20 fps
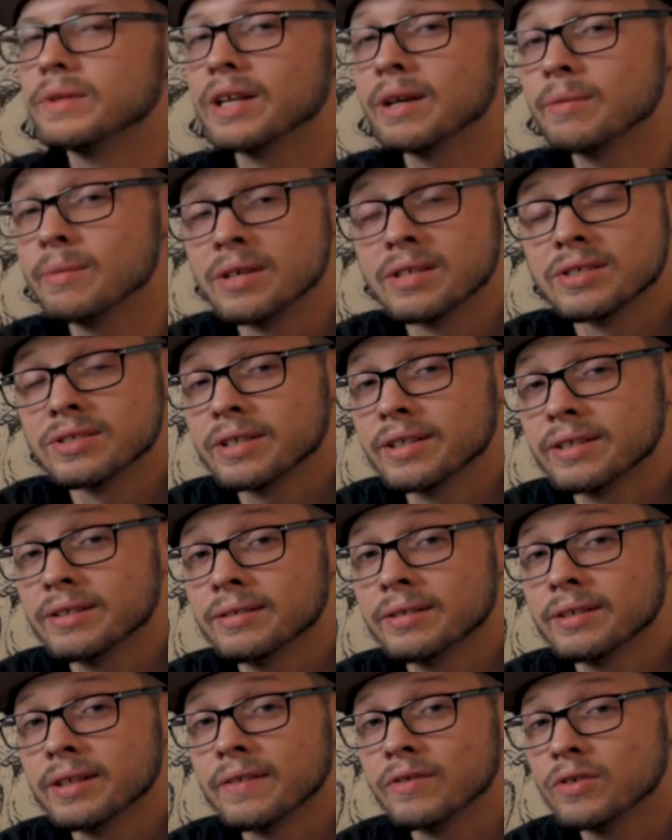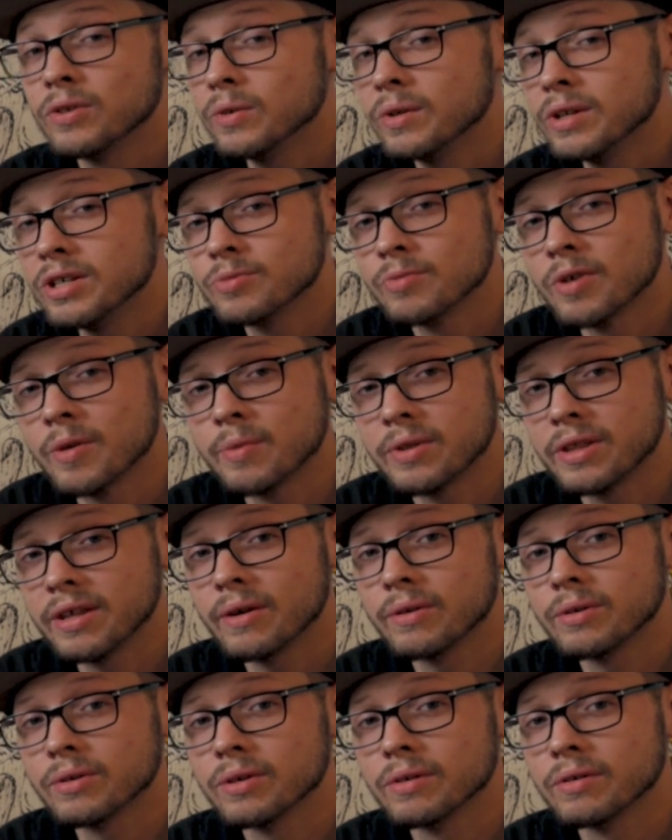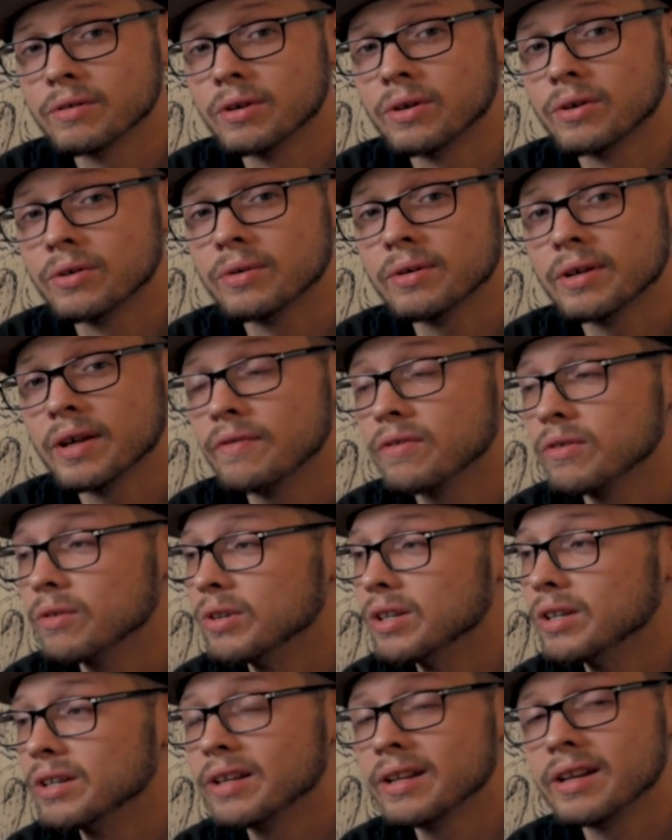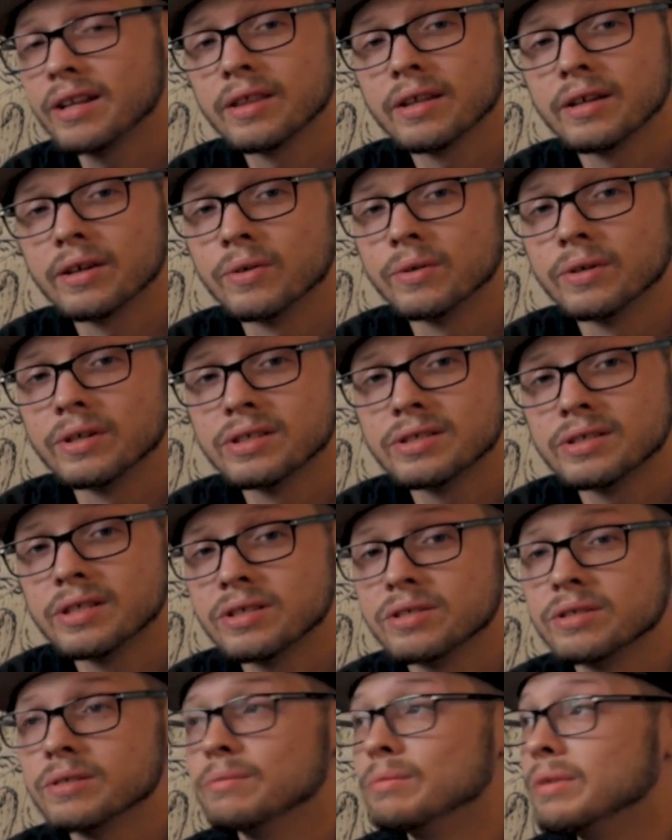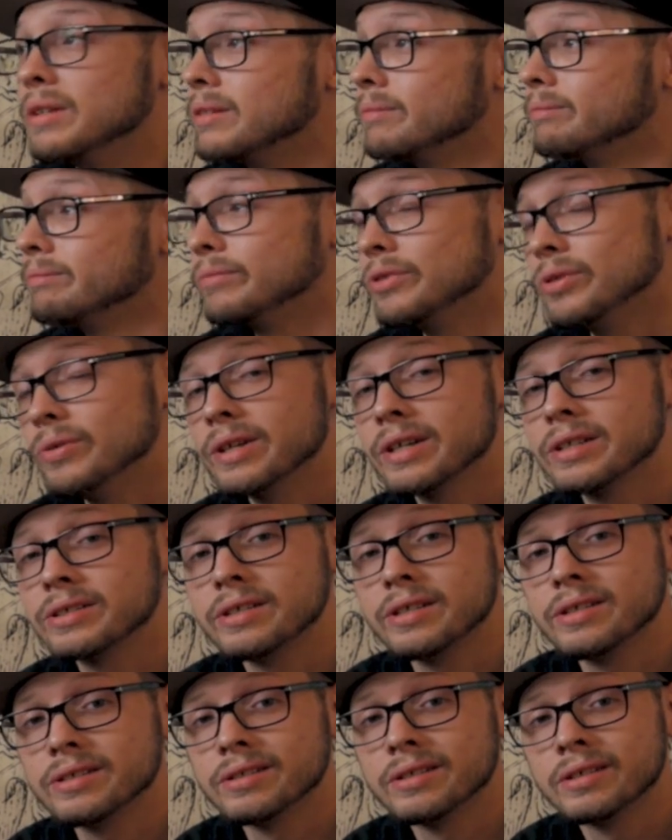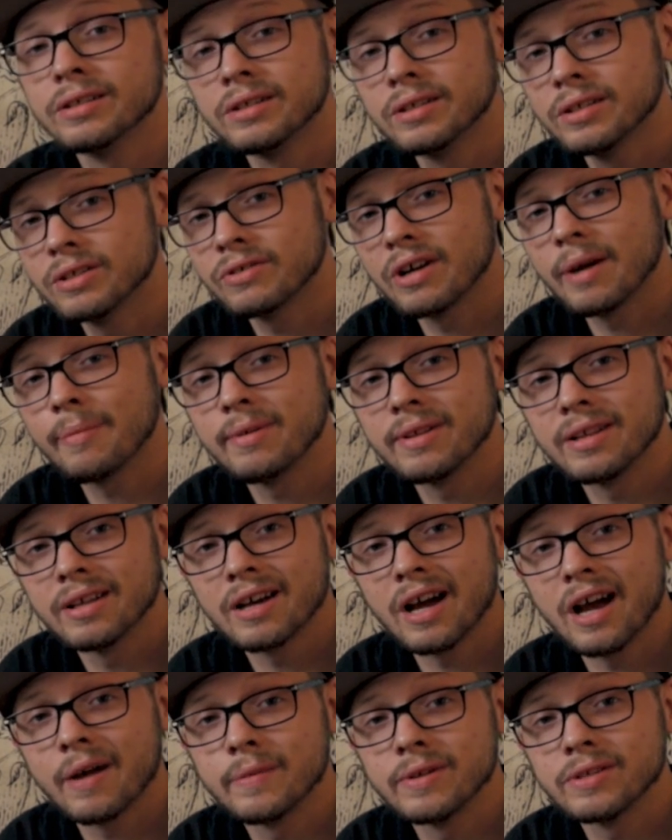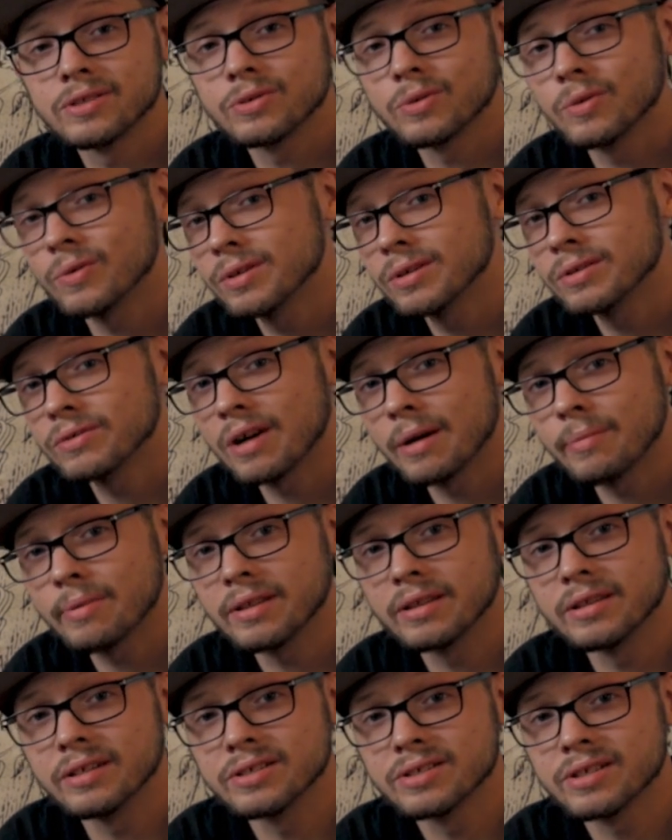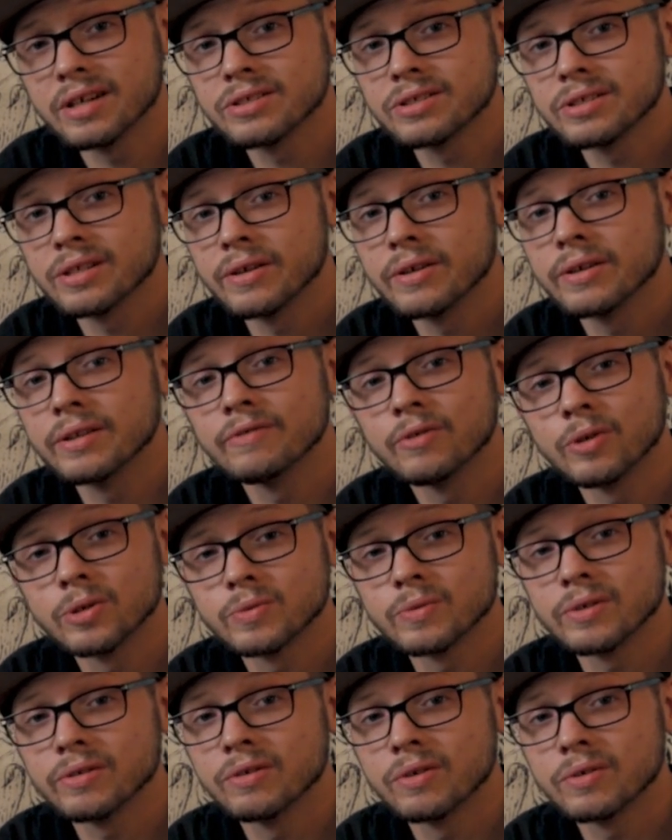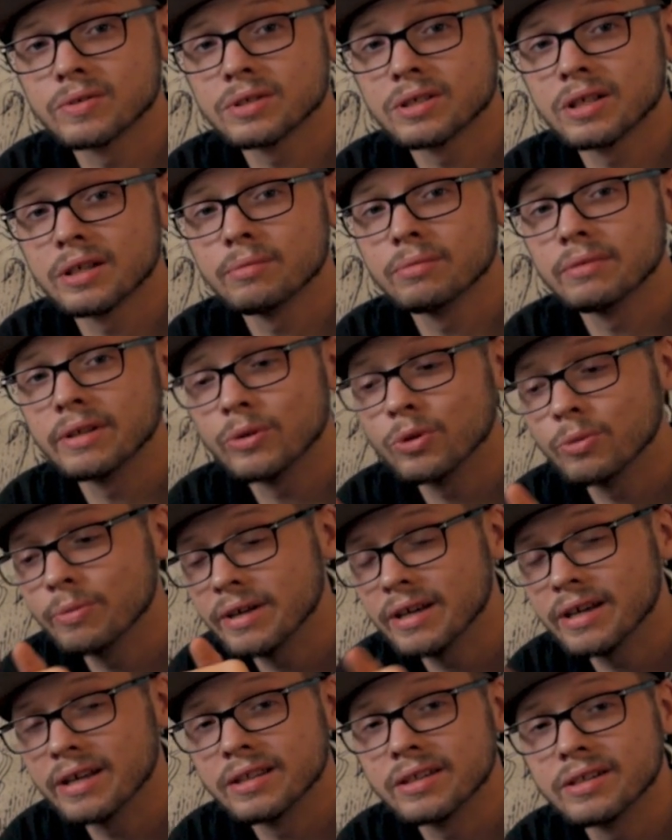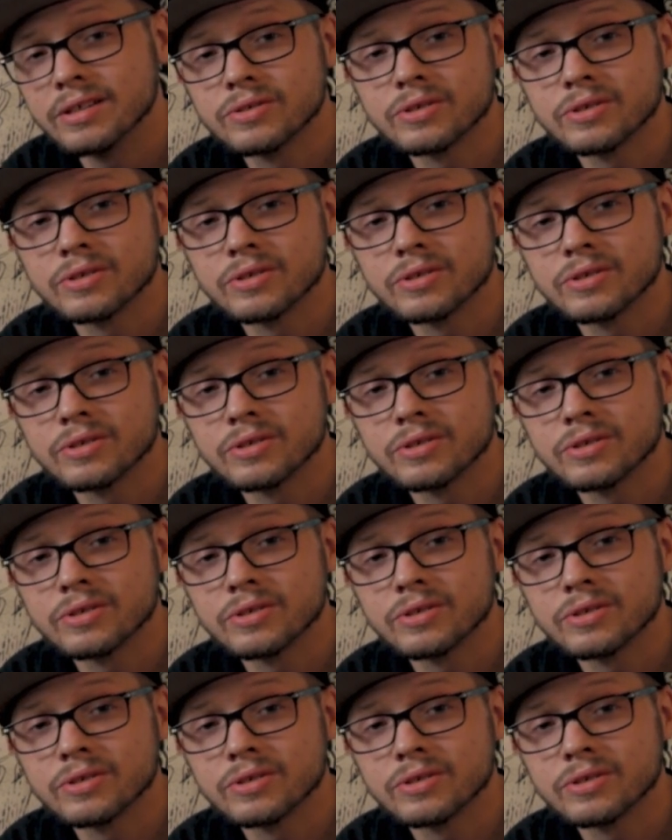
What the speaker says: with that being said, if you do need some help with the outdoor grow, if you didn't get anything going this season but do next season, drop it in the comments or drop it in the discussion area in the Forge from the Growers Club. Link will be in the